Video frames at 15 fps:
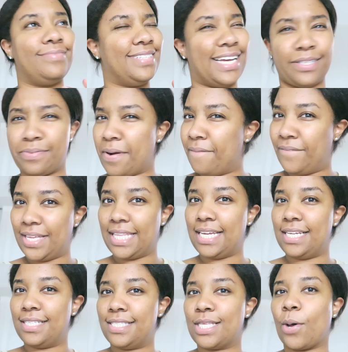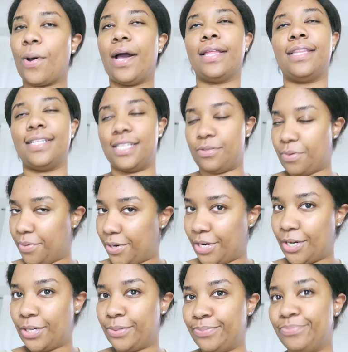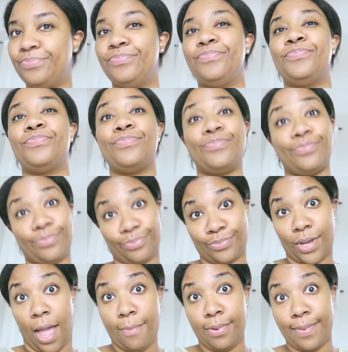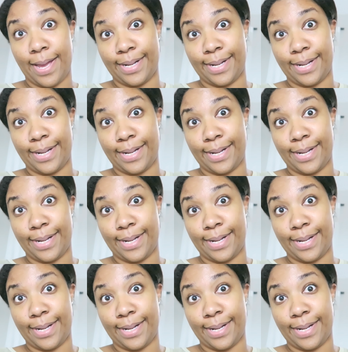That's what I'm feeling. So I think that's what we're gonna do. I'll be